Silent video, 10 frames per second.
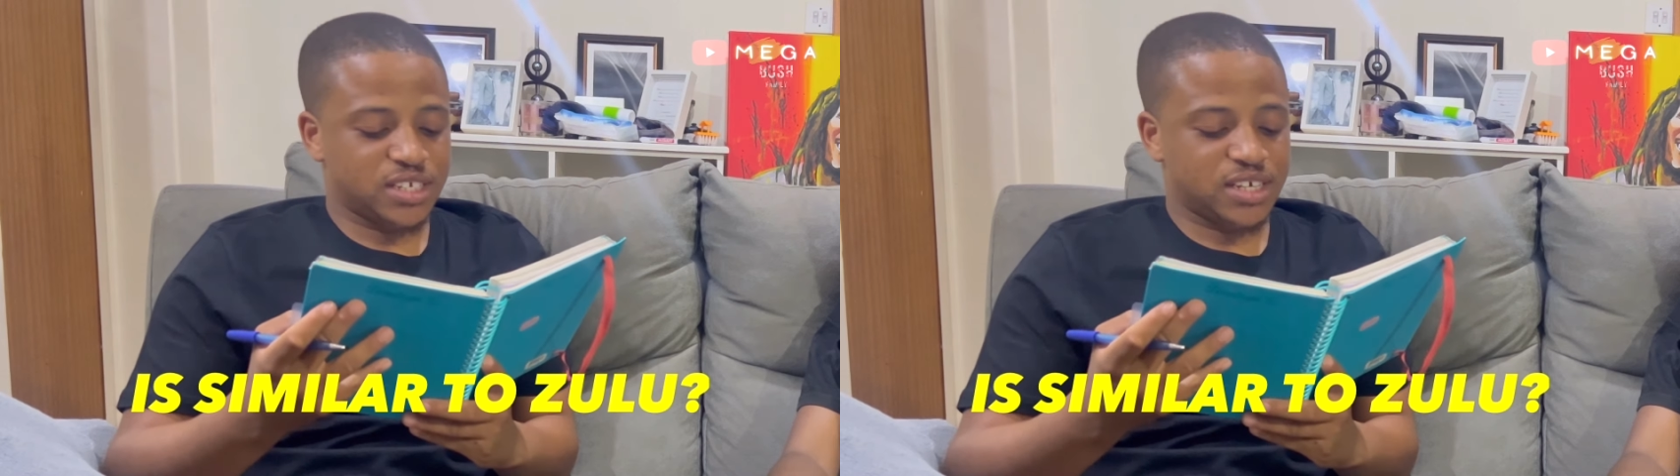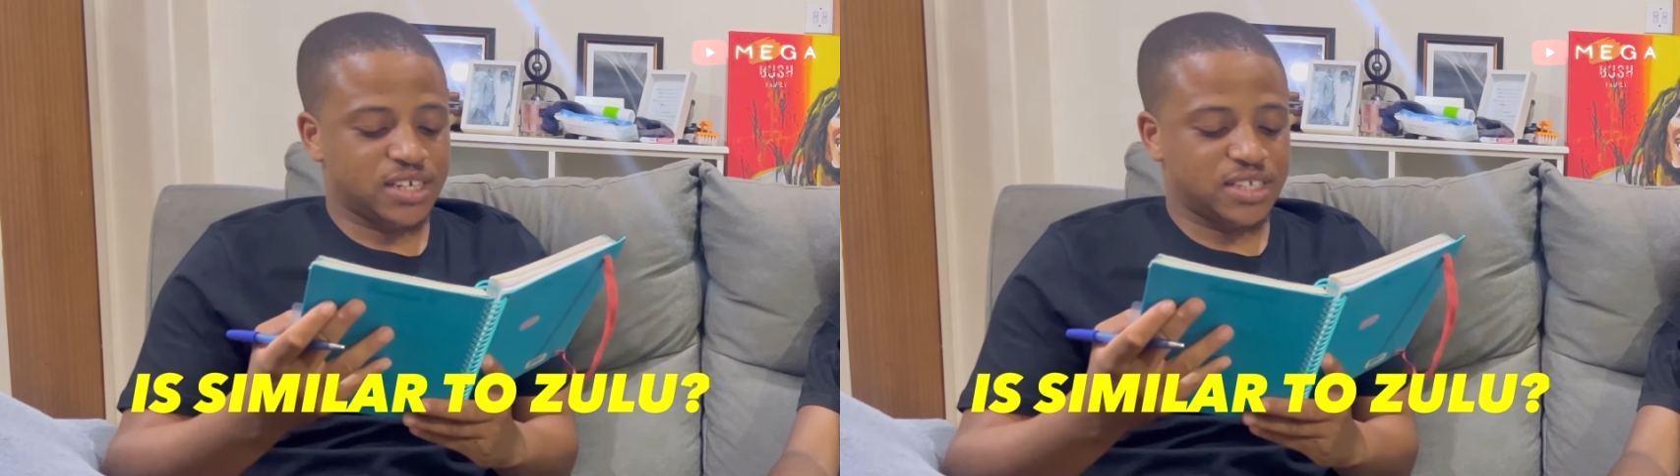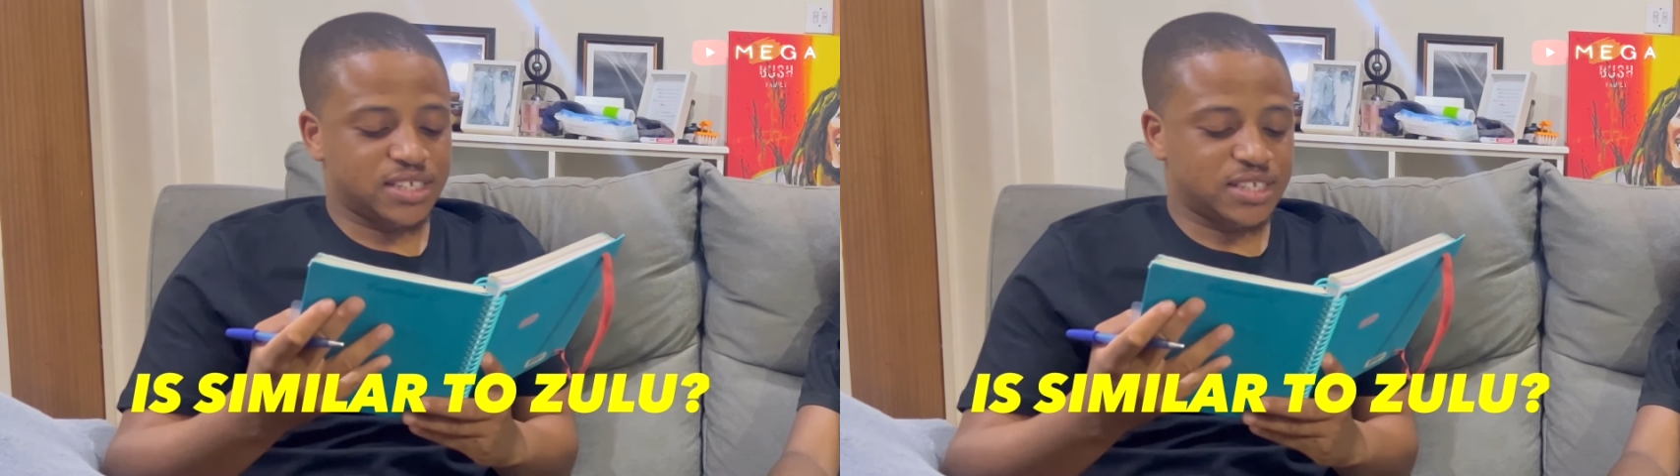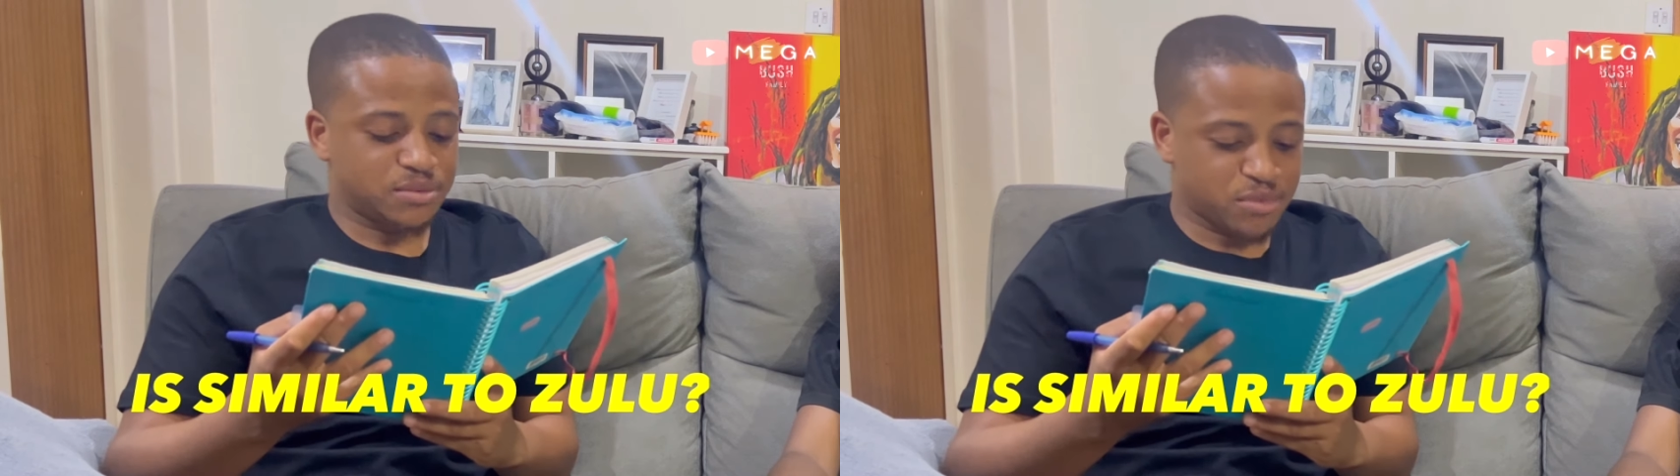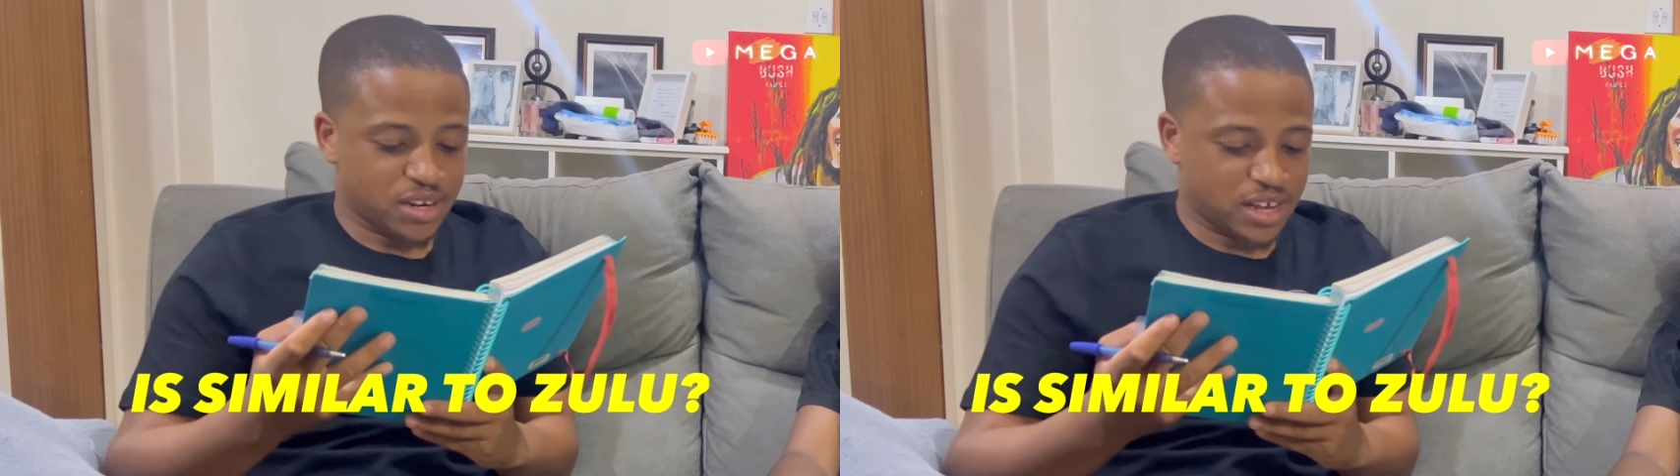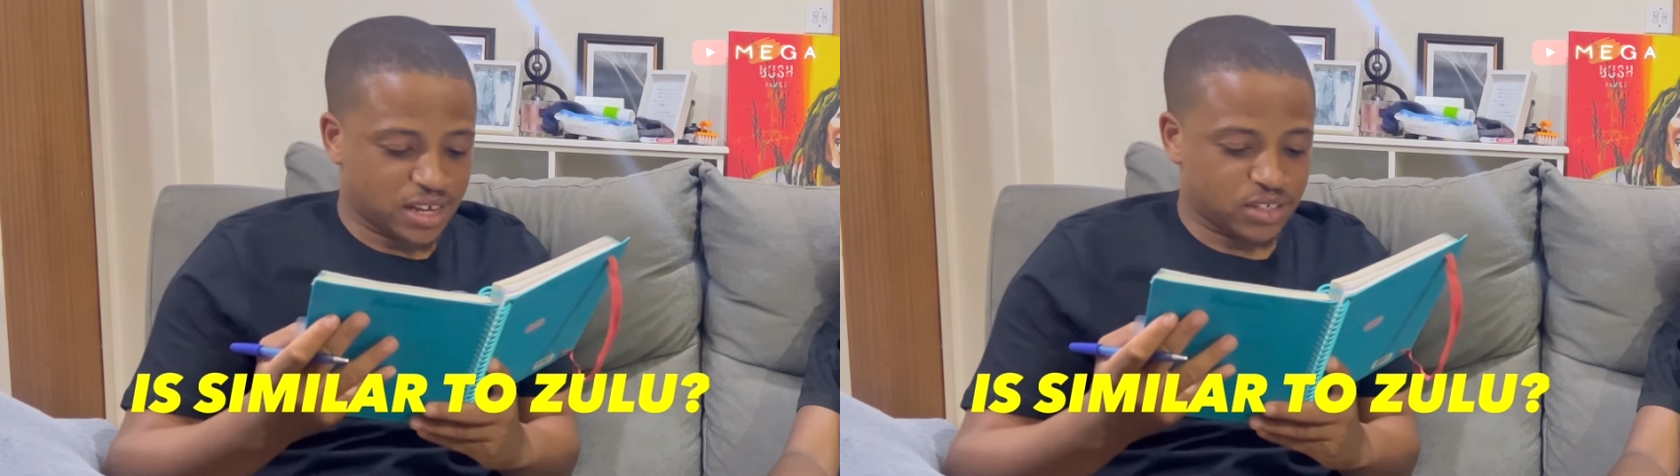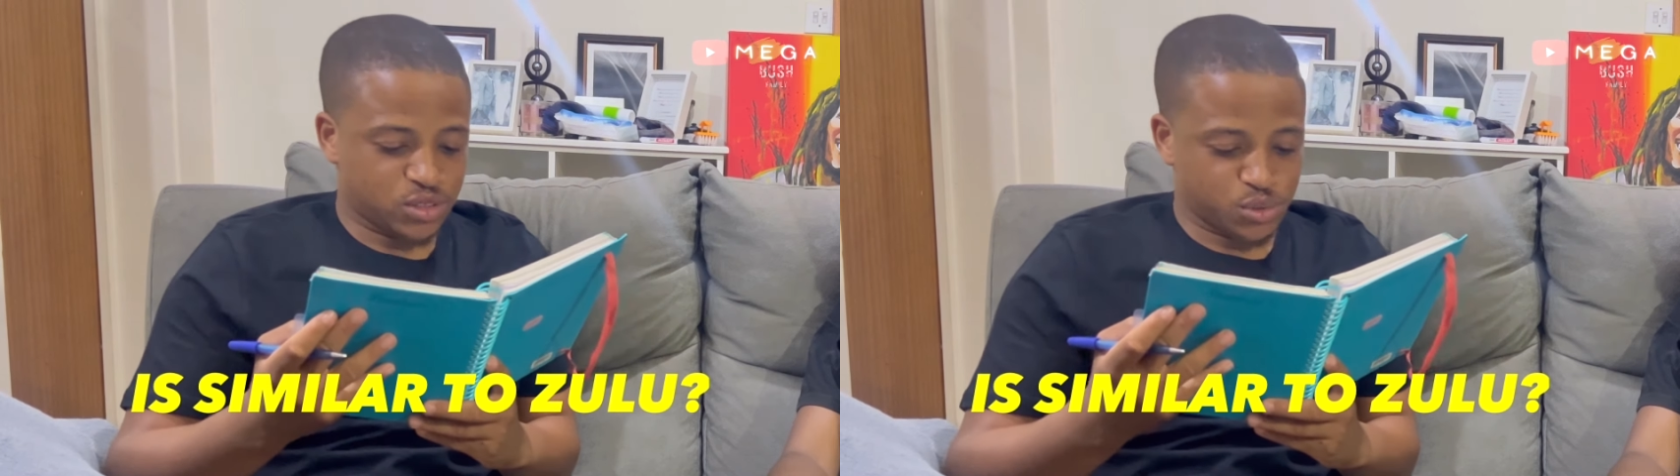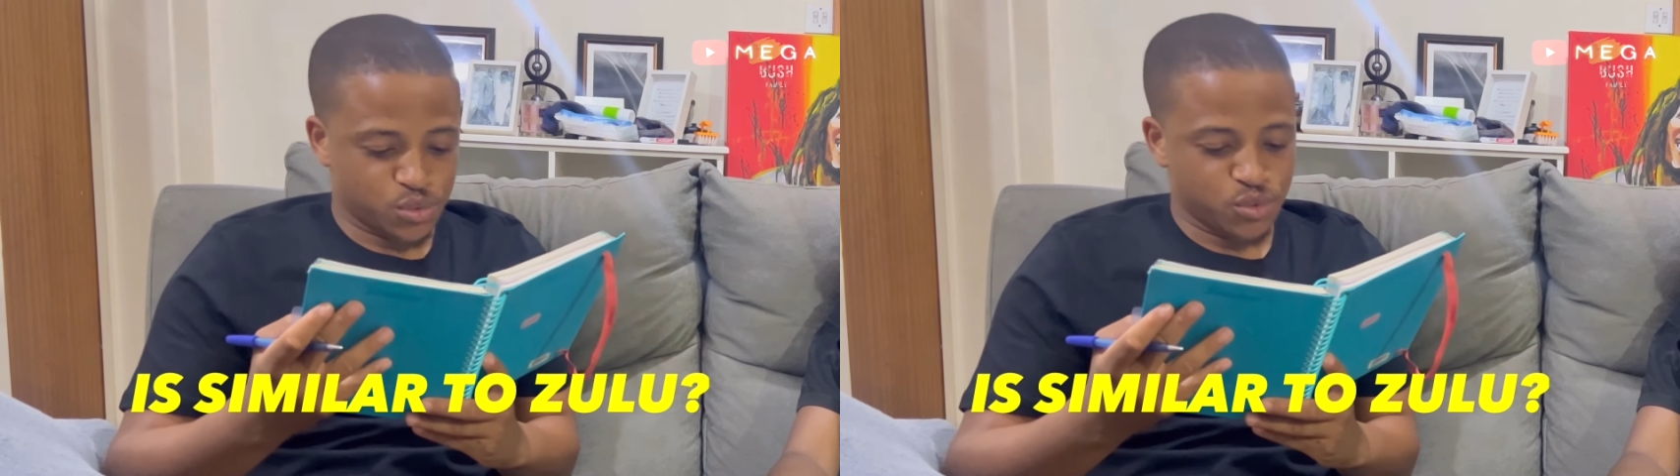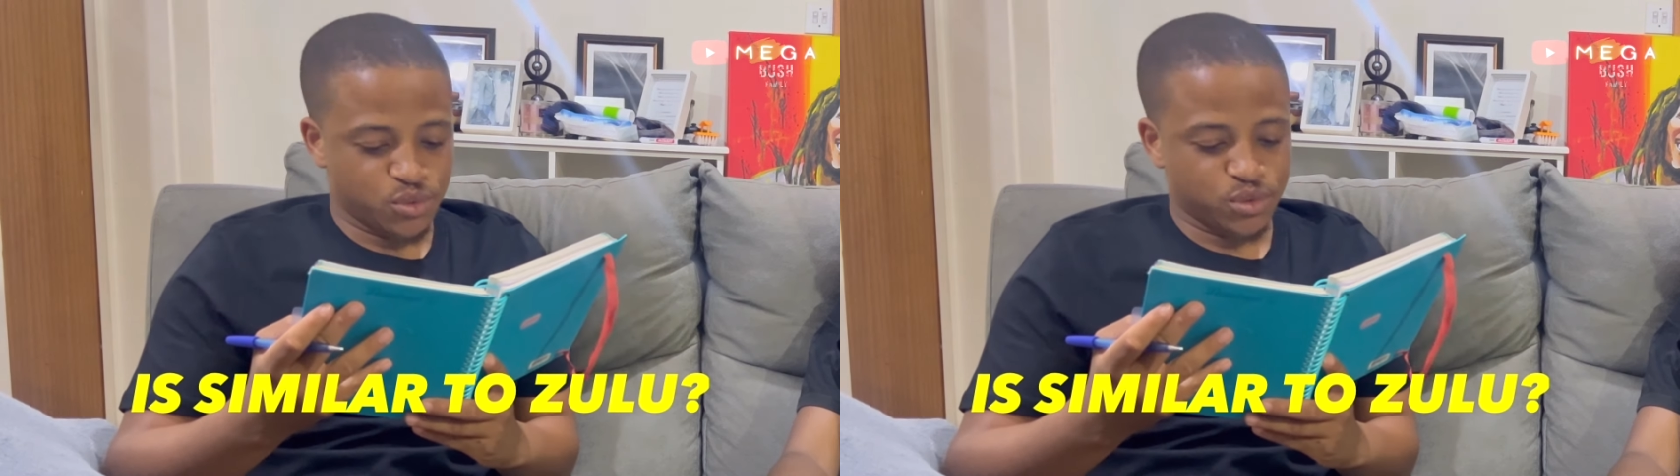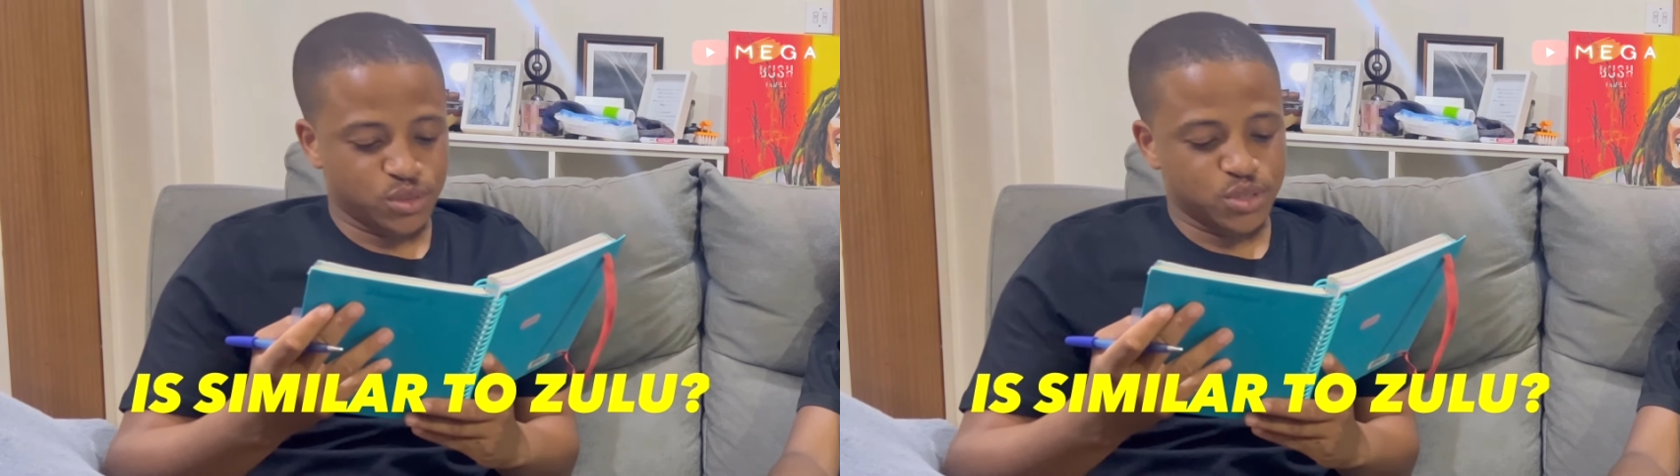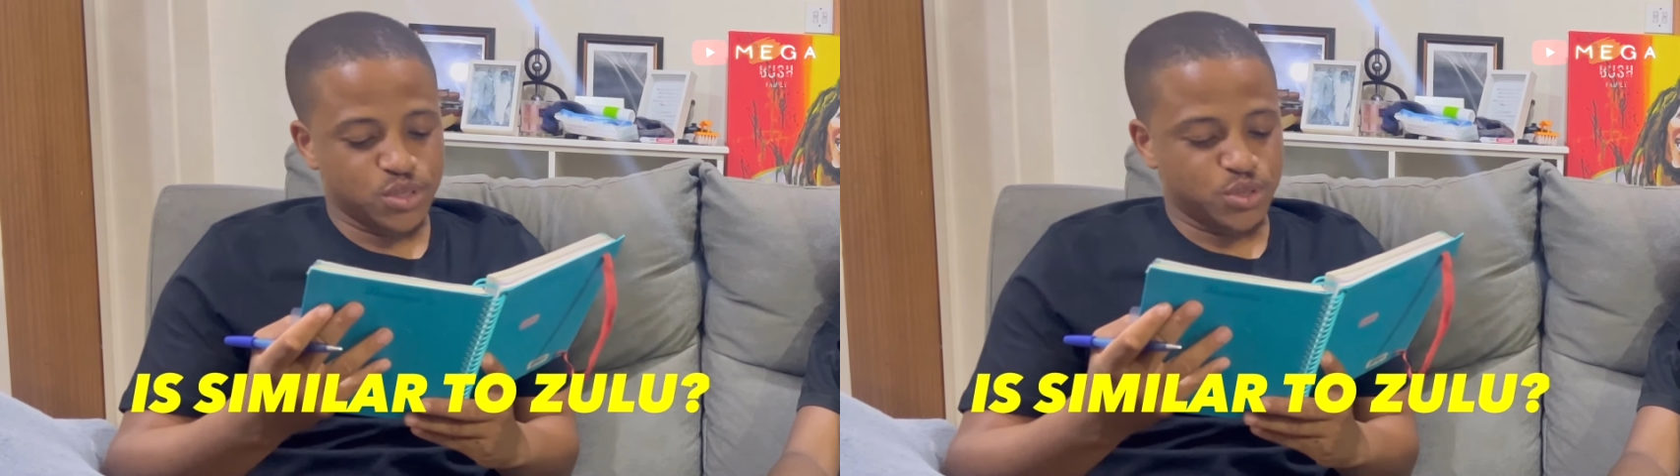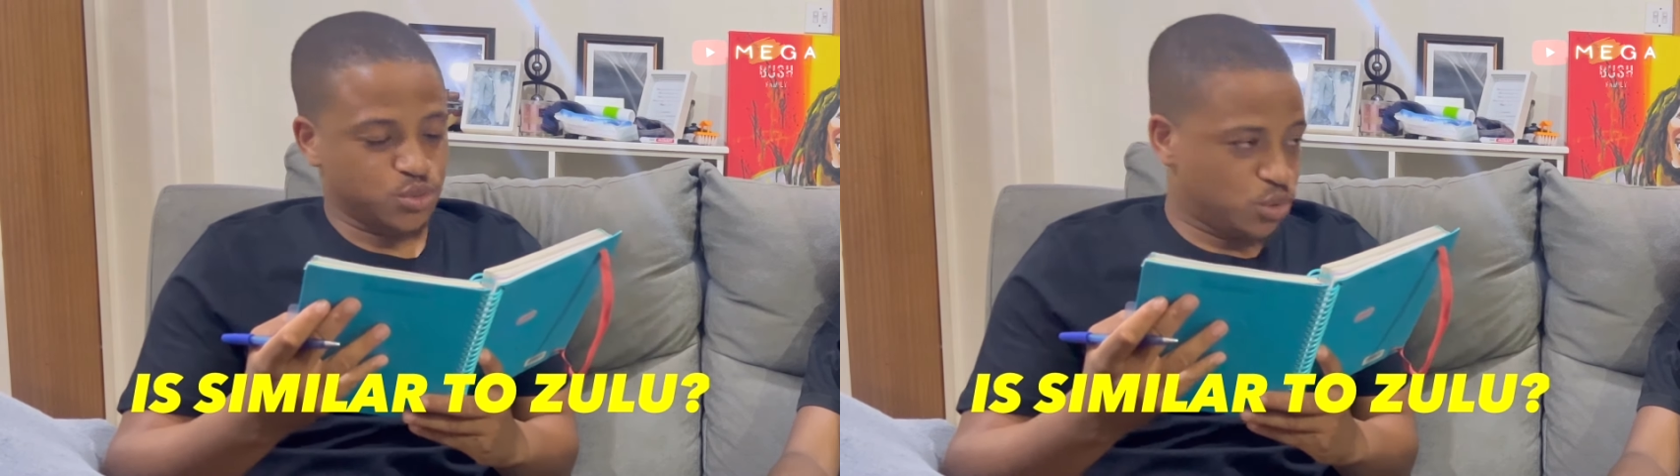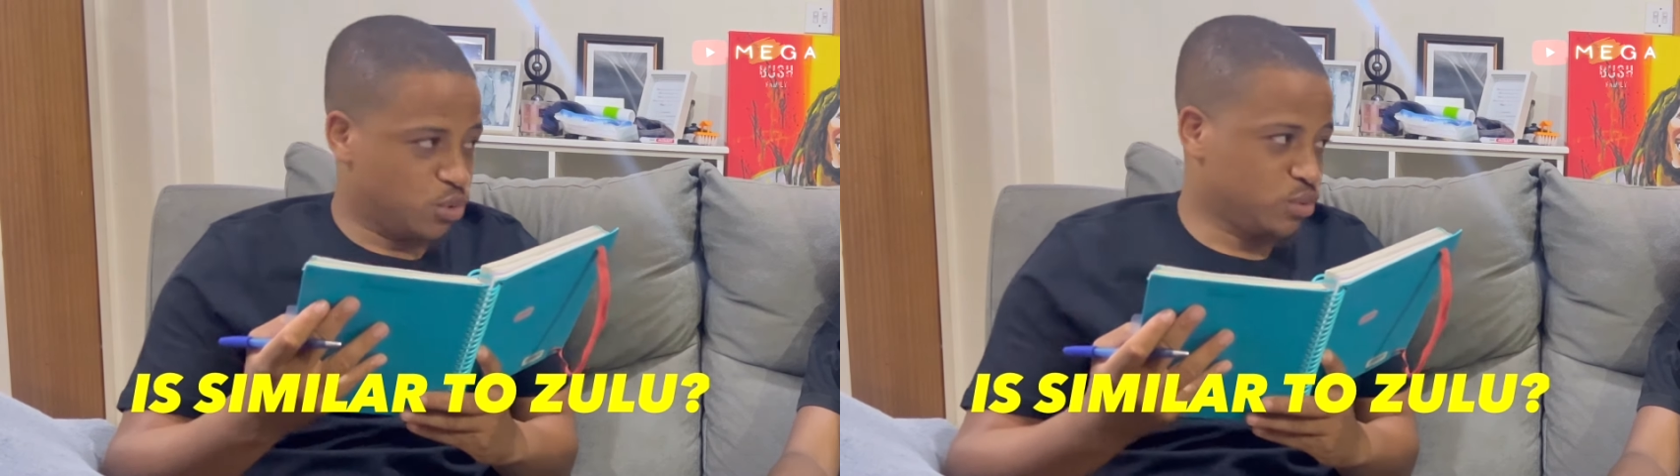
is similar to Zulu?